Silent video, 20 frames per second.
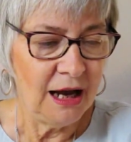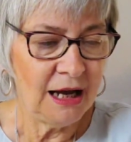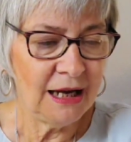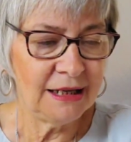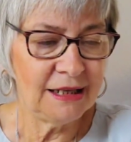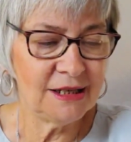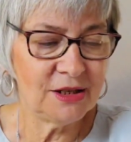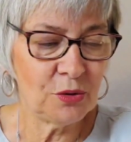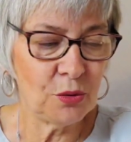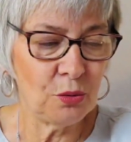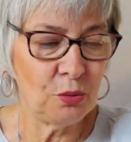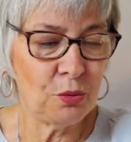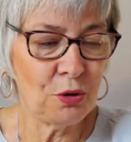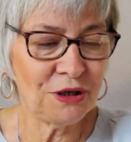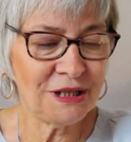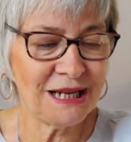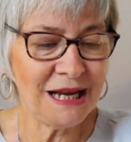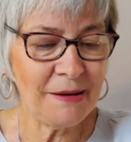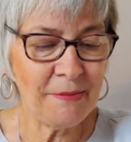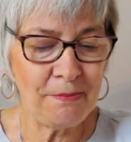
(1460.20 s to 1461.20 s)
And
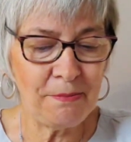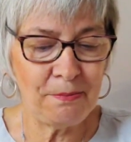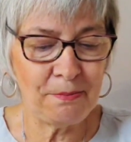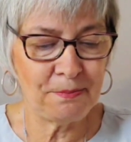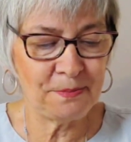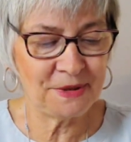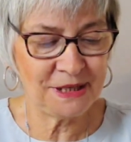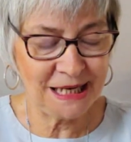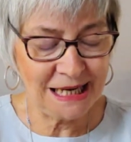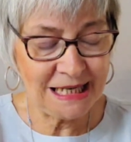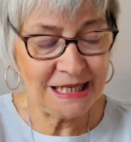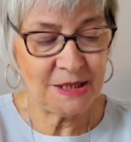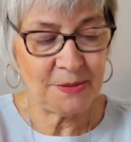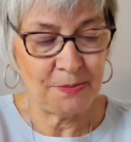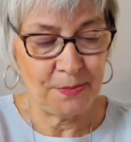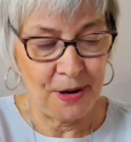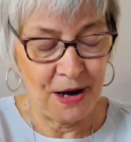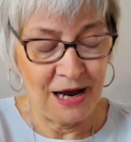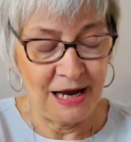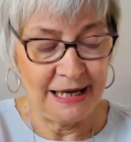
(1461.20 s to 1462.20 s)
what I did
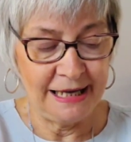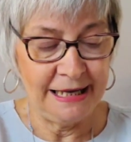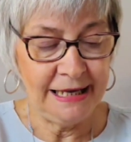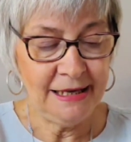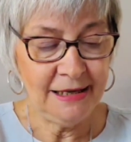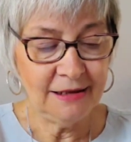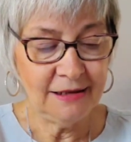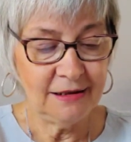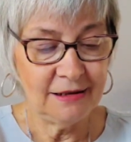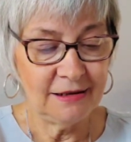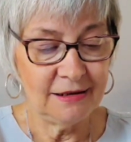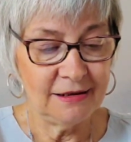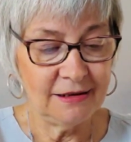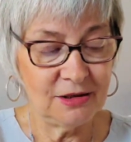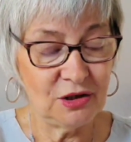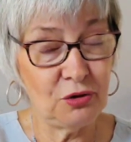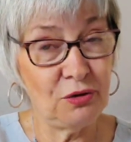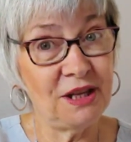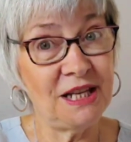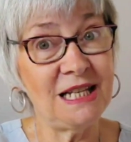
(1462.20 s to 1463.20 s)
buy,
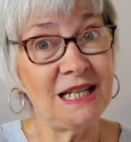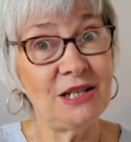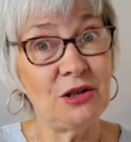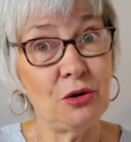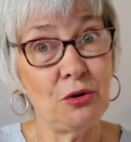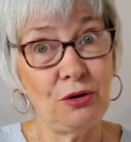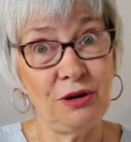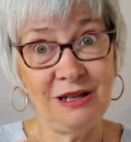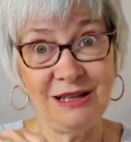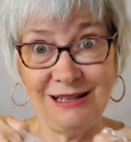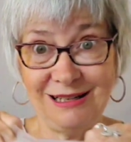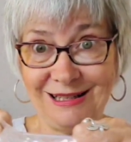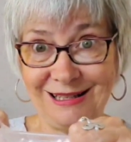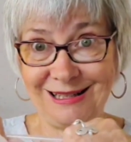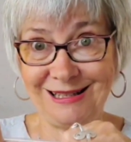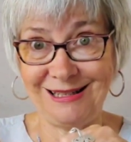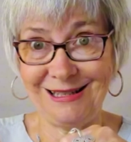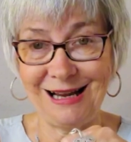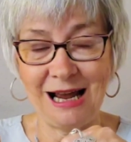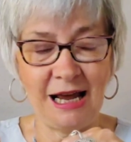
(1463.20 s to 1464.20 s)
so this is all
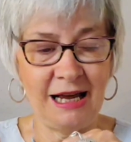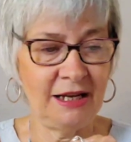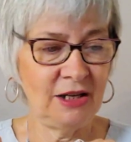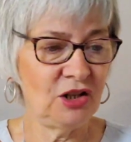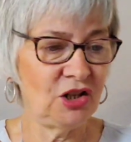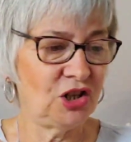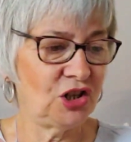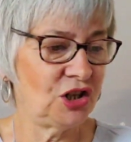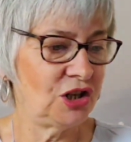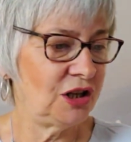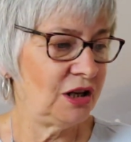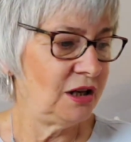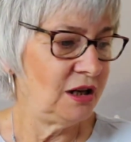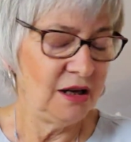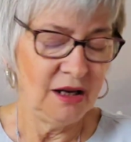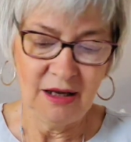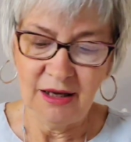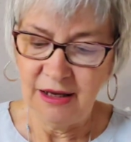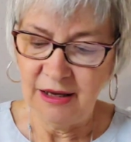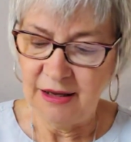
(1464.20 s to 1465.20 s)
stash,
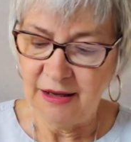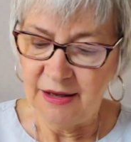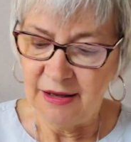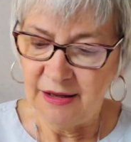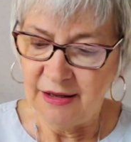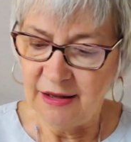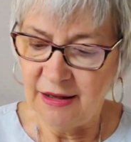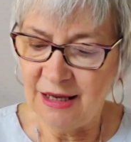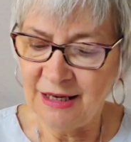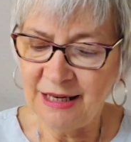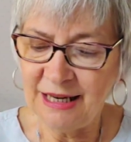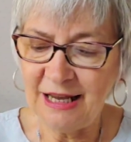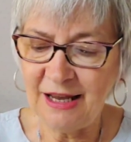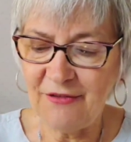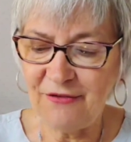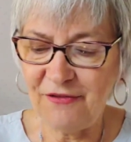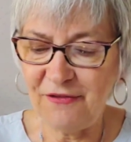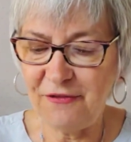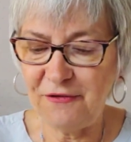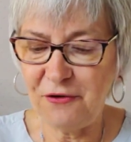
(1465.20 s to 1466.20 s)
and I
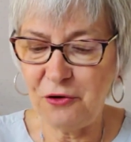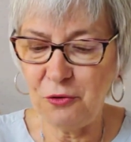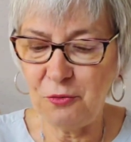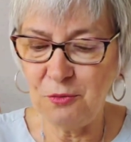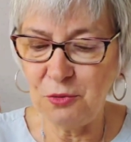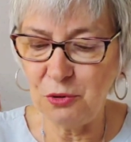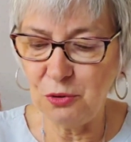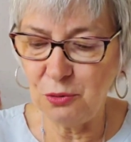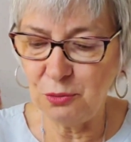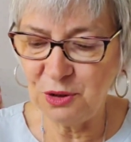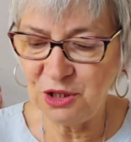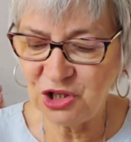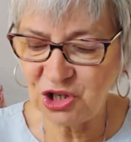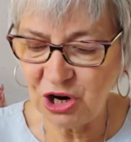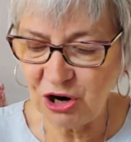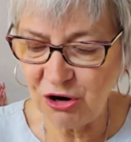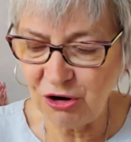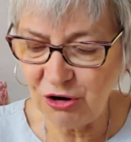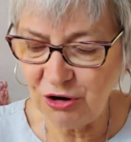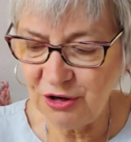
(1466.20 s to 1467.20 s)
have a few more which
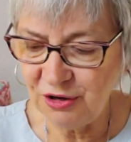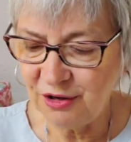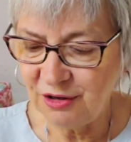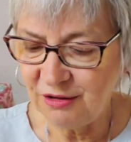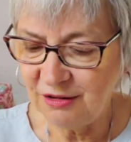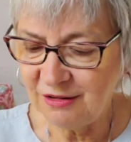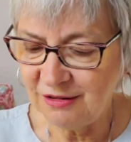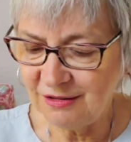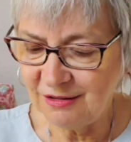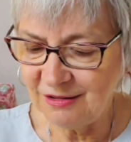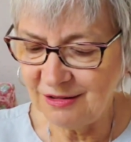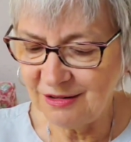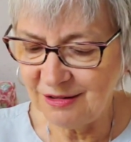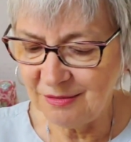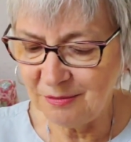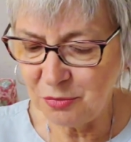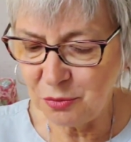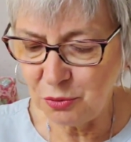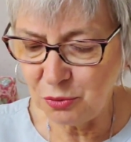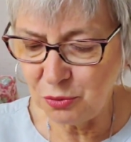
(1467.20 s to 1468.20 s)
are
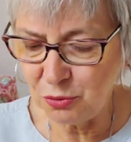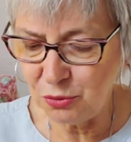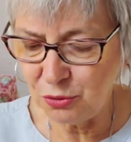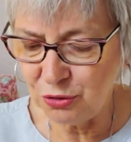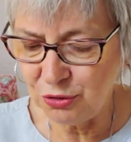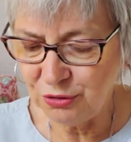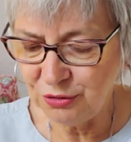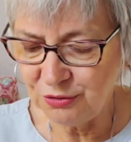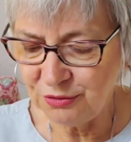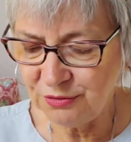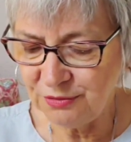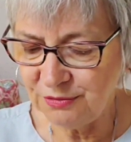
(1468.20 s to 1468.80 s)
more,